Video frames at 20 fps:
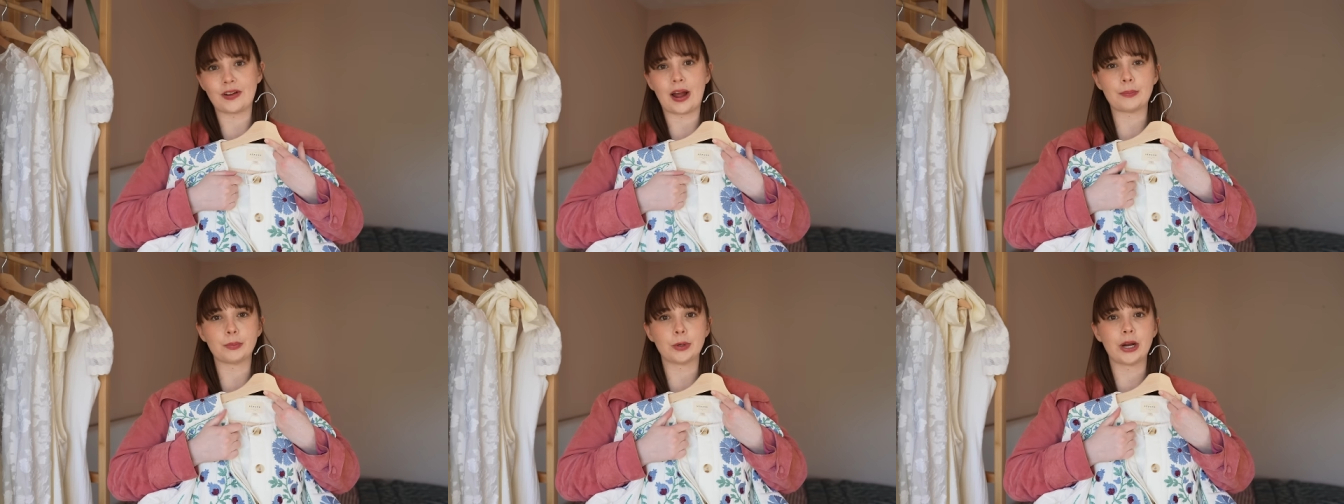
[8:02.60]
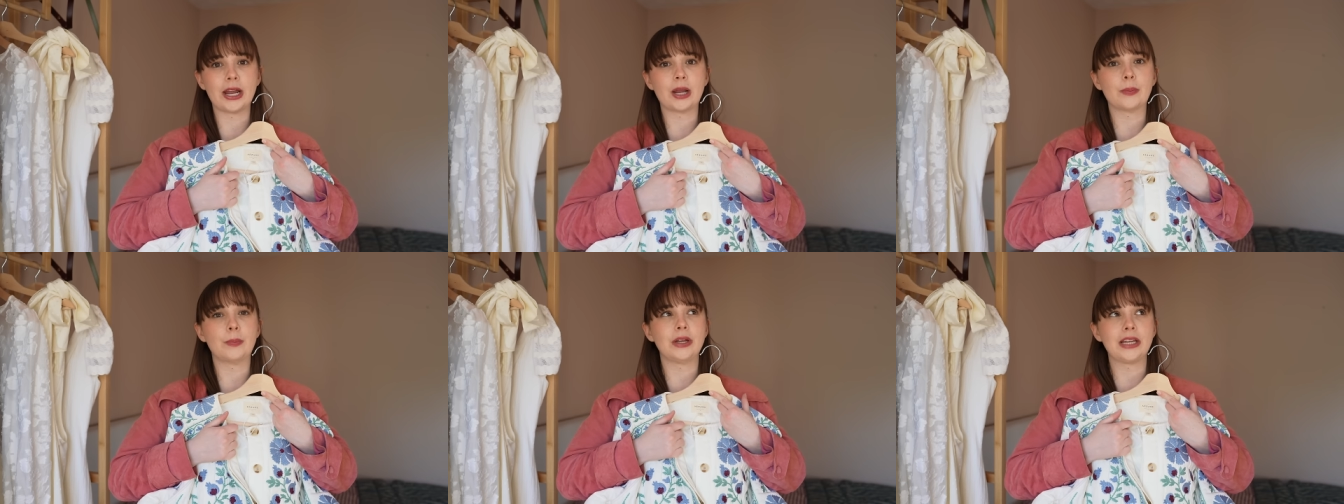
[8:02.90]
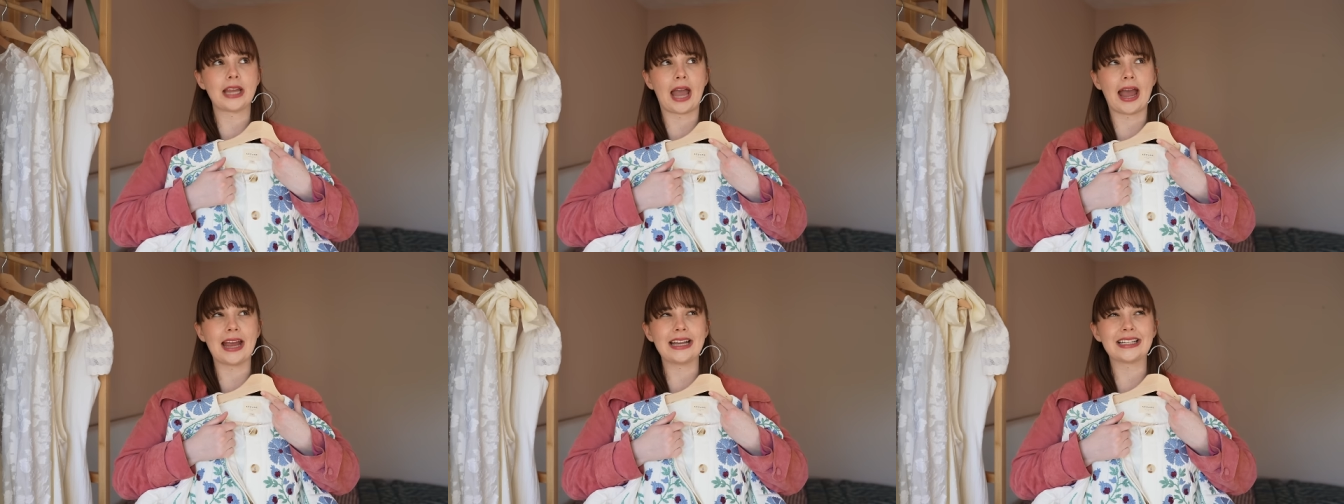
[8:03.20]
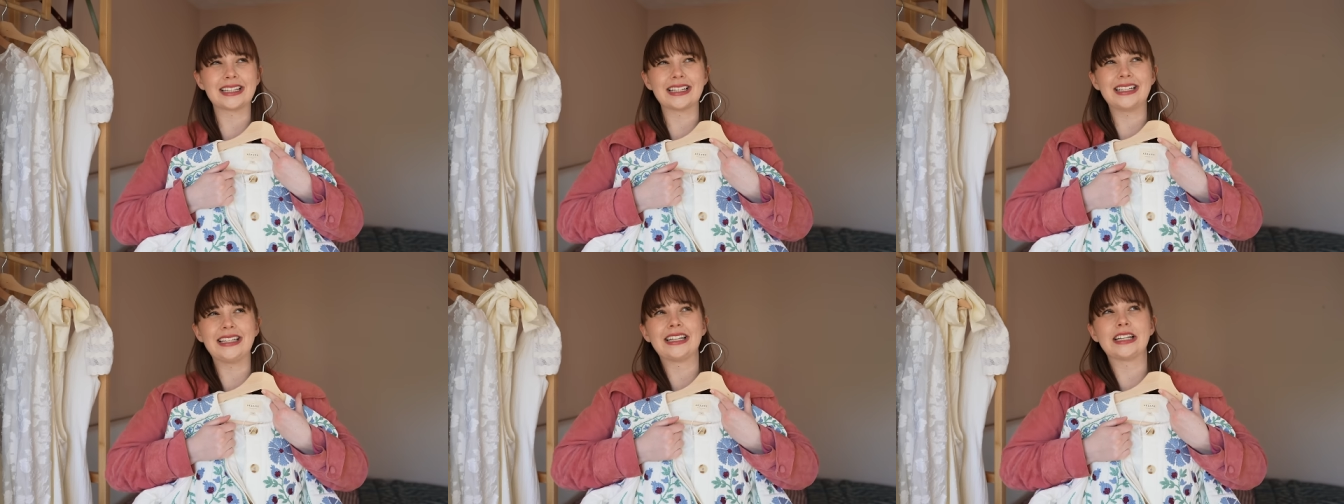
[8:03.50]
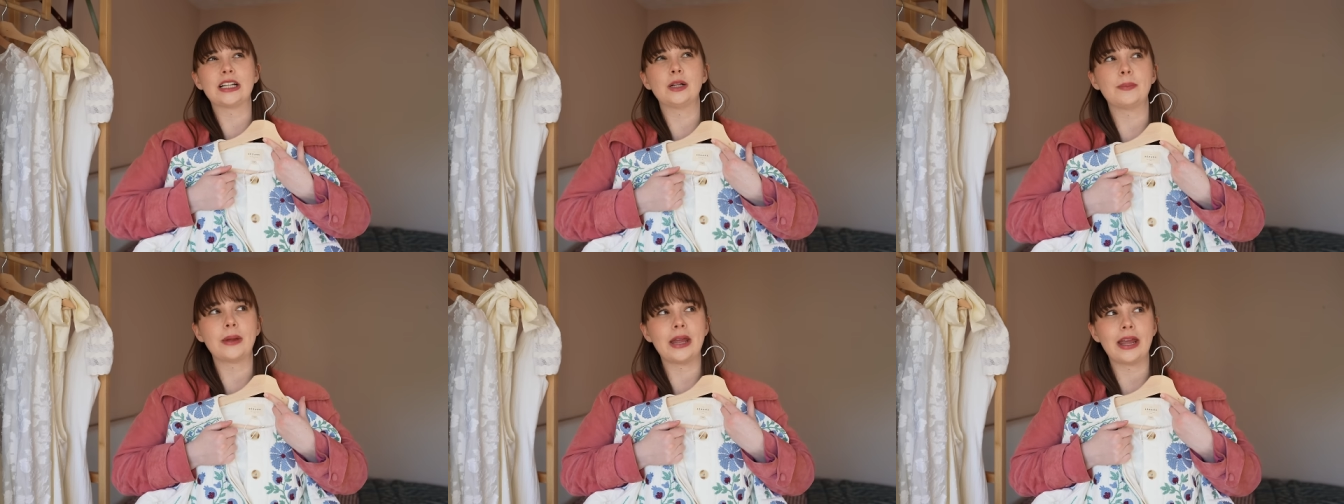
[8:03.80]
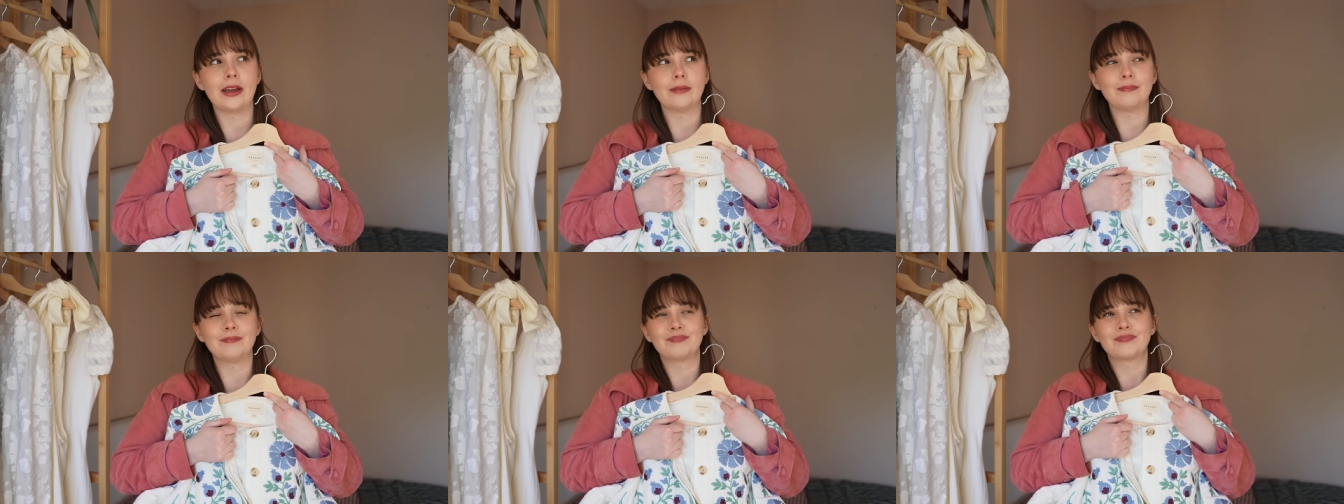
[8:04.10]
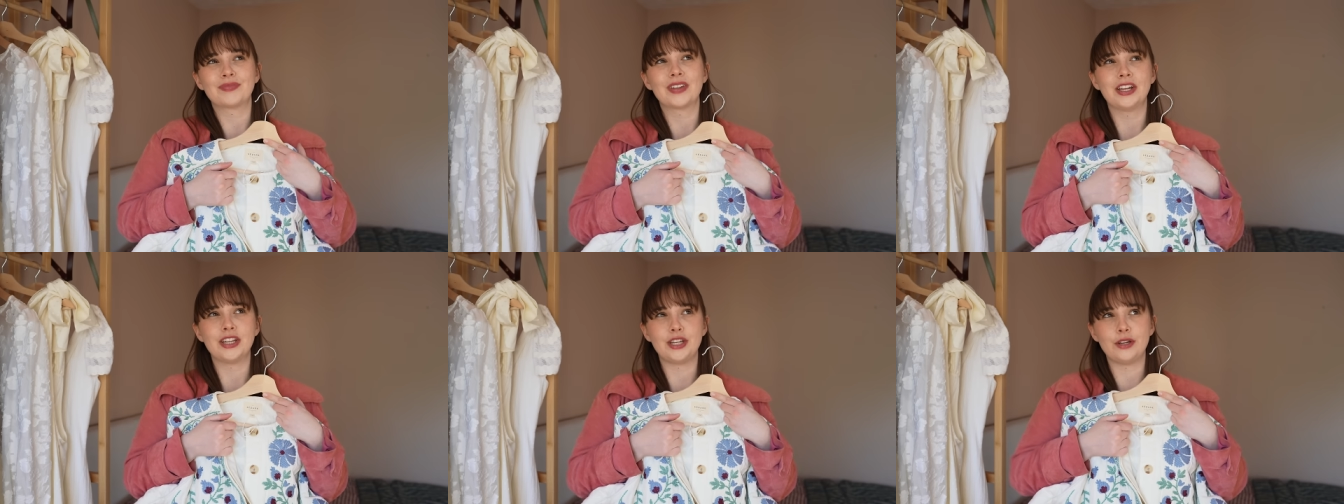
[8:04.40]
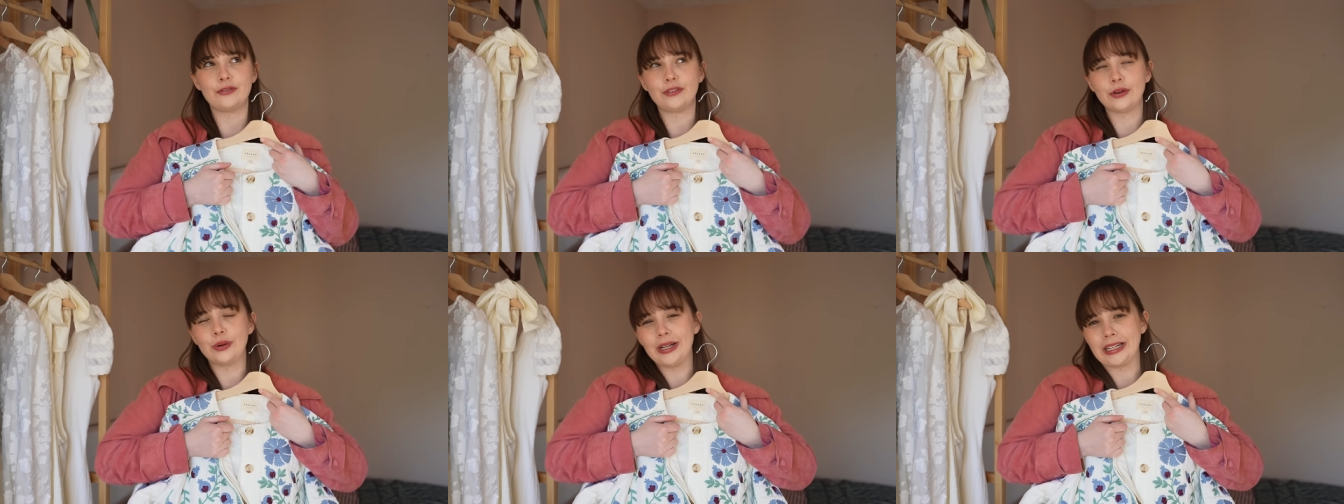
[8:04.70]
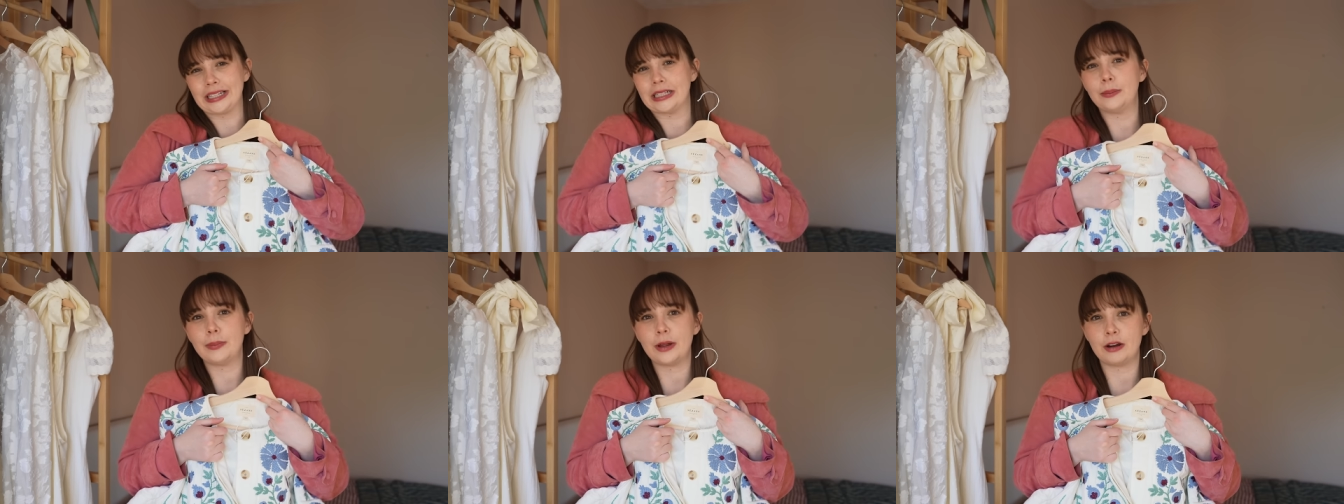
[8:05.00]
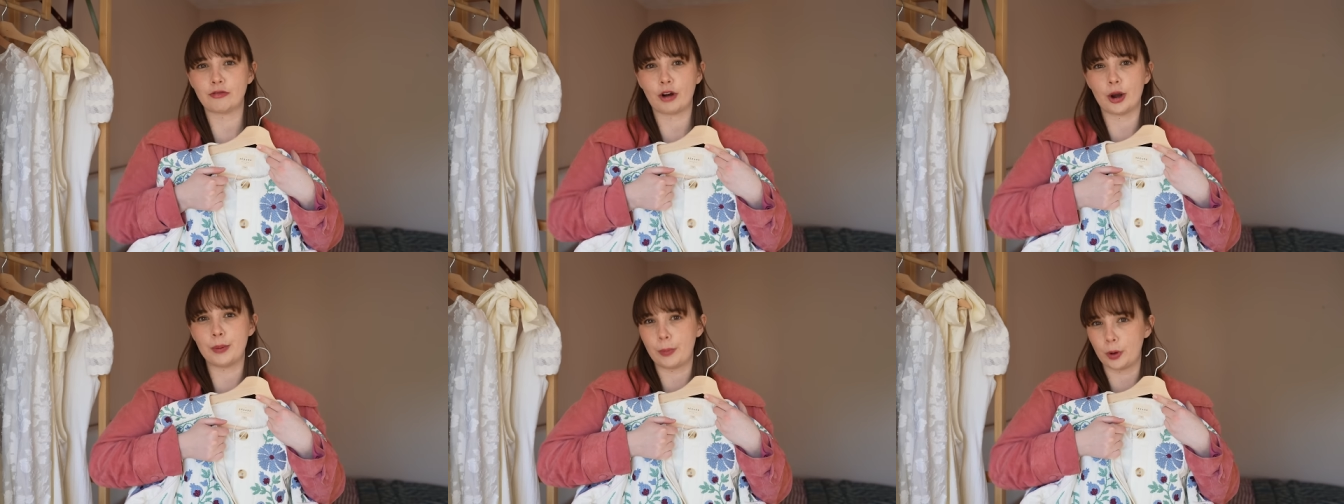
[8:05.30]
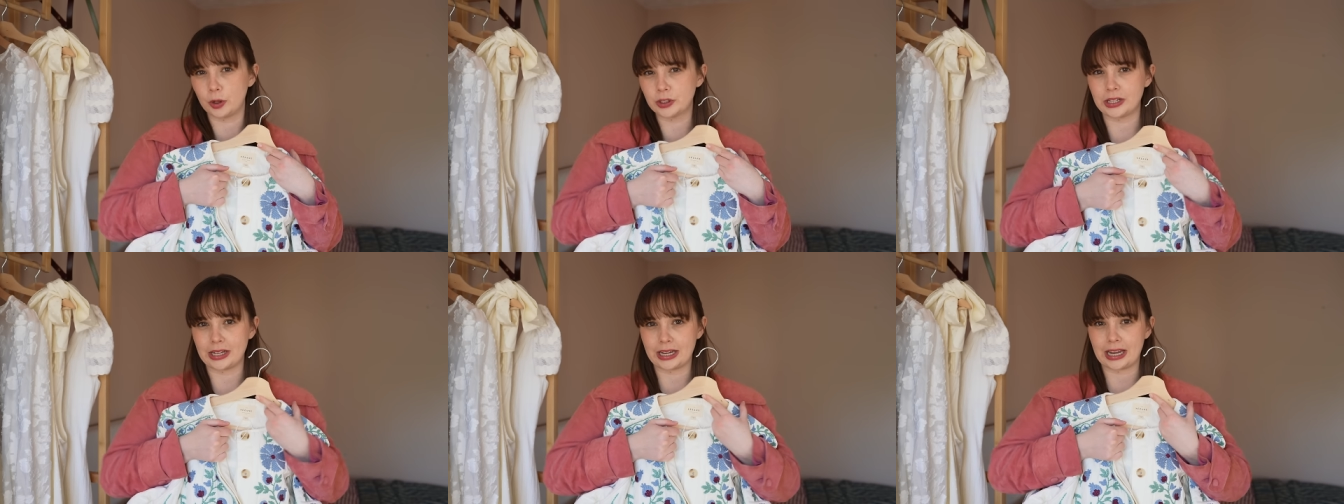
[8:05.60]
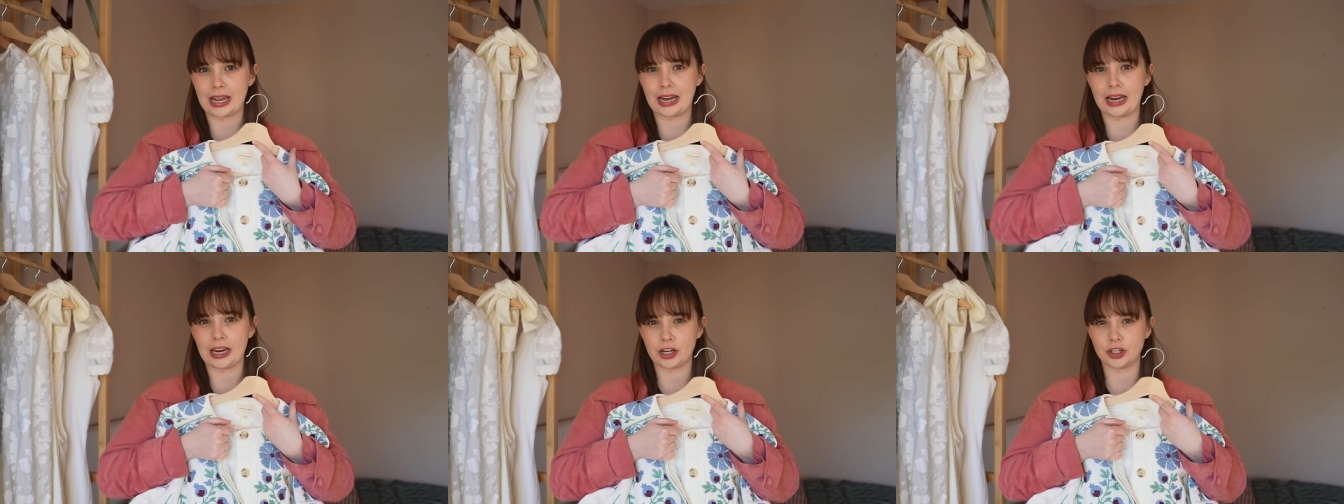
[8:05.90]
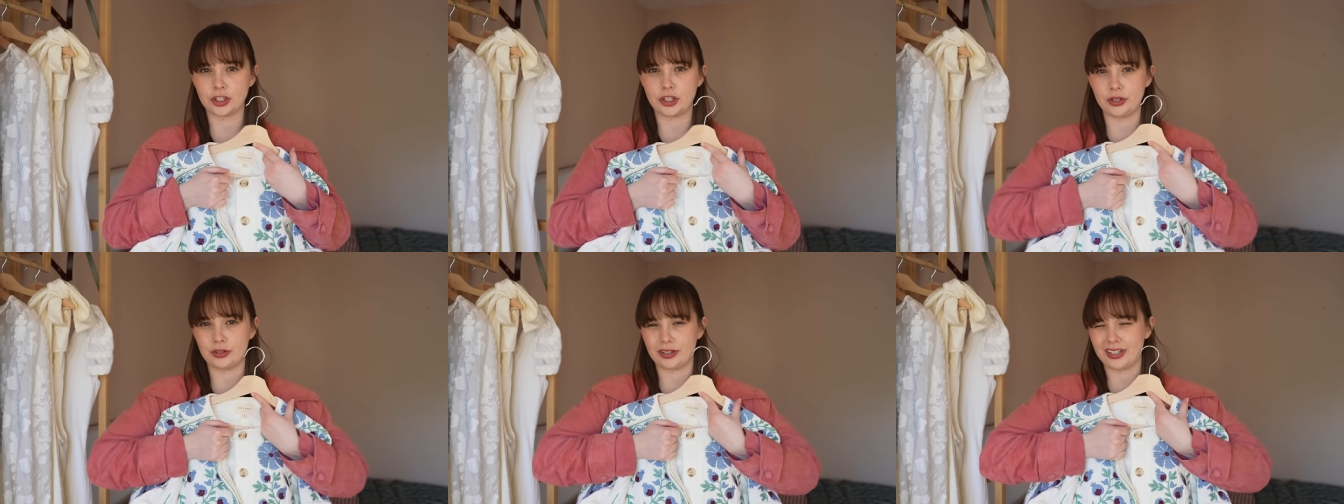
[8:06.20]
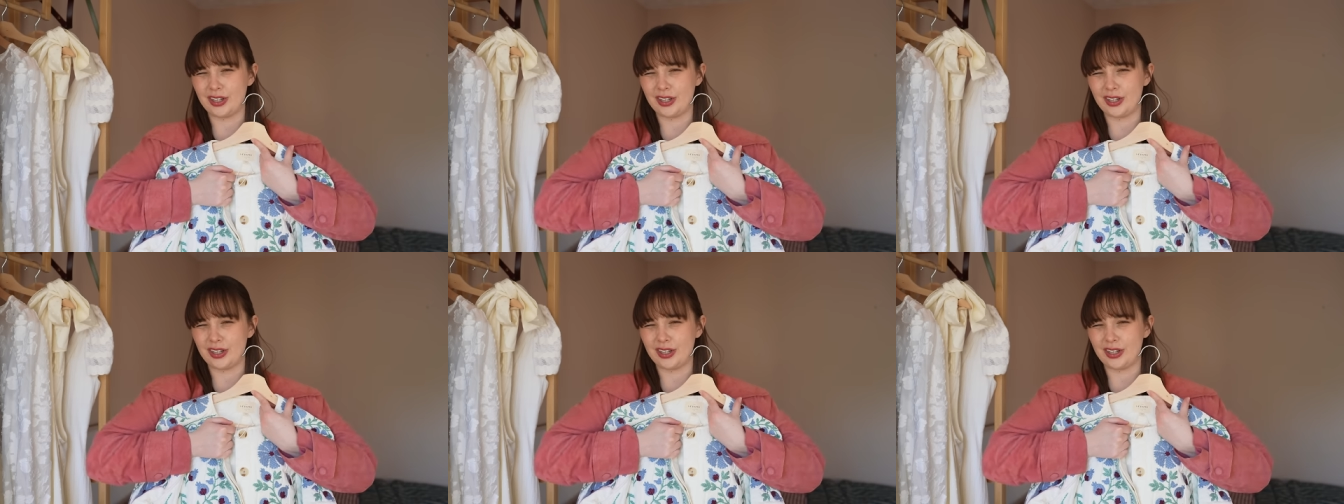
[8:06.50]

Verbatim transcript: fabric, but yeah, it's a little bit, you feel a little bit robotic in it because you,